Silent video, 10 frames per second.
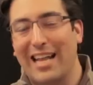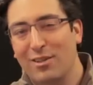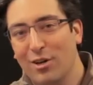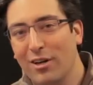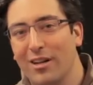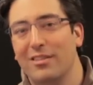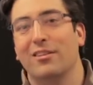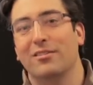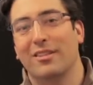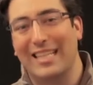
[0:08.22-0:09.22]
it took
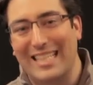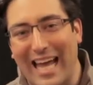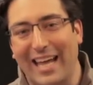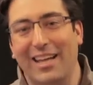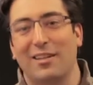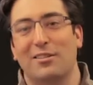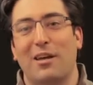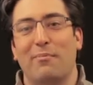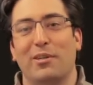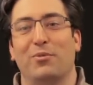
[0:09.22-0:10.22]
until today,
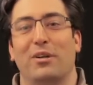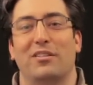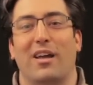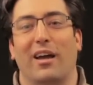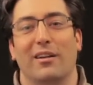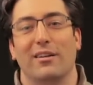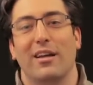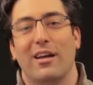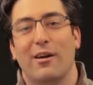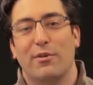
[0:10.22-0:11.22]
December 22nd,
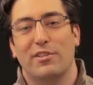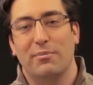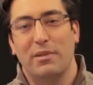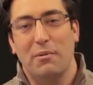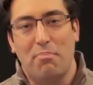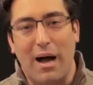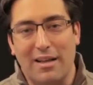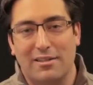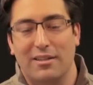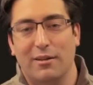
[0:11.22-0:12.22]
for something
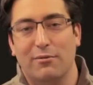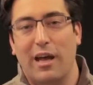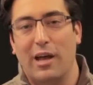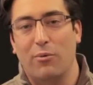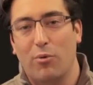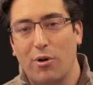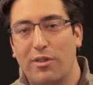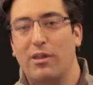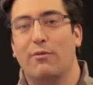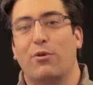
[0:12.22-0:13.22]
positive and
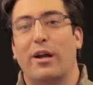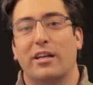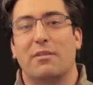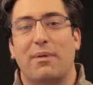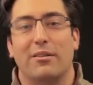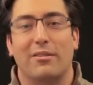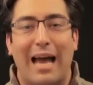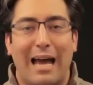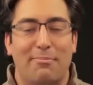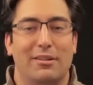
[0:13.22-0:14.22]
worthy of writing about to
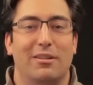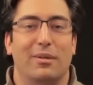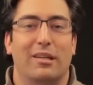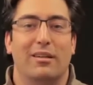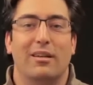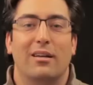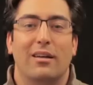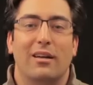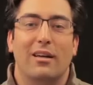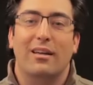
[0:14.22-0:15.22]
happen to me.
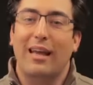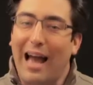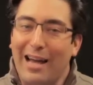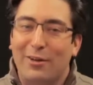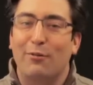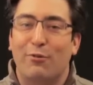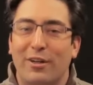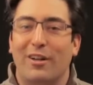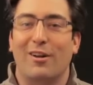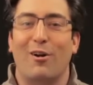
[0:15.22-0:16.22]
Yeah, I could have
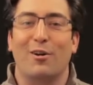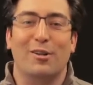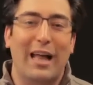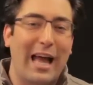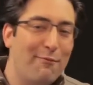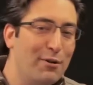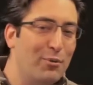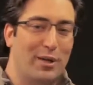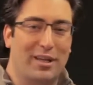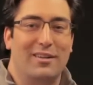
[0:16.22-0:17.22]
written an article every
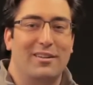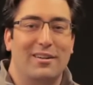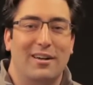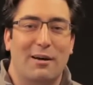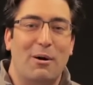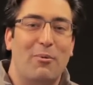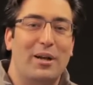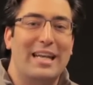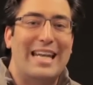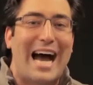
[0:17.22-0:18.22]
week about
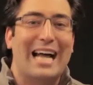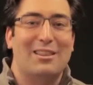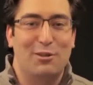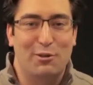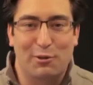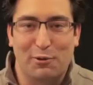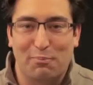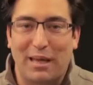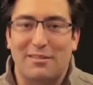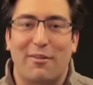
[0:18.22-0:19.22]
what not to do
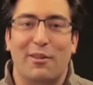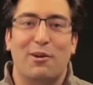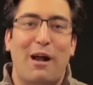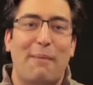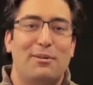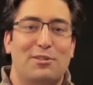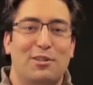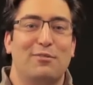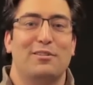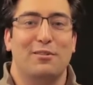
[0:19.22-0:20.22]
based on the crappy
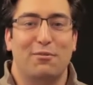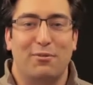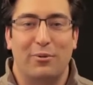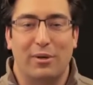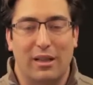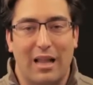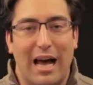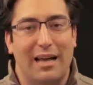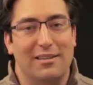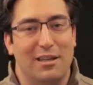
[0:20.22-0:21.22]
service and frequent
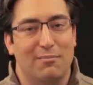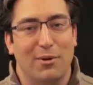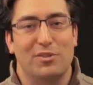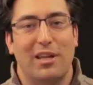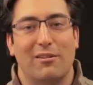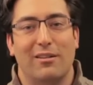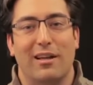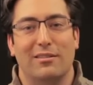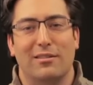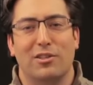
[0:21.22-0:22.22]
lies that most
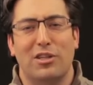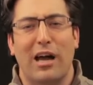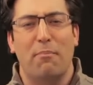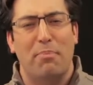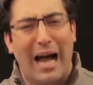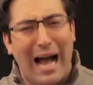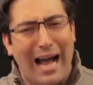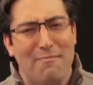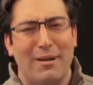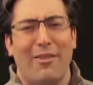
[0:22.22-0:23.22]
airlines dish out, but
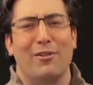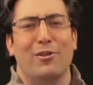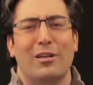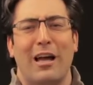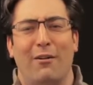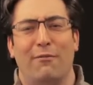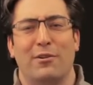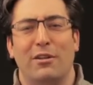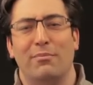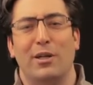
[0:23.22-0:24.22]
I'd been on the lookout for
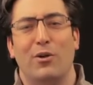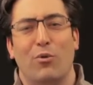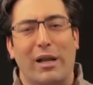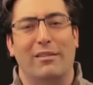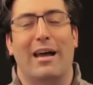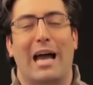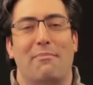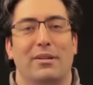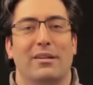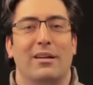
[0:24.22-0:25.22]
something great to
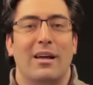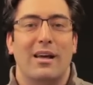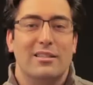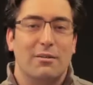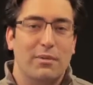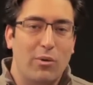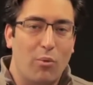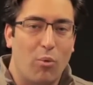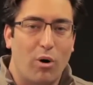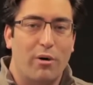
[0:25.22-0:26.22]
happen,
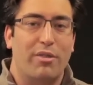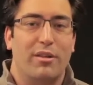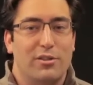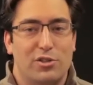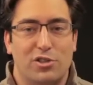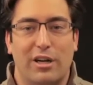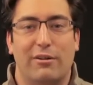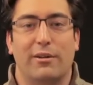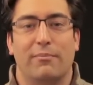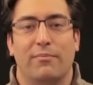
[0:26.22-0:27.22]
something worth
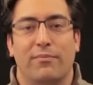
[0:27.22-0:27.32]
sharing.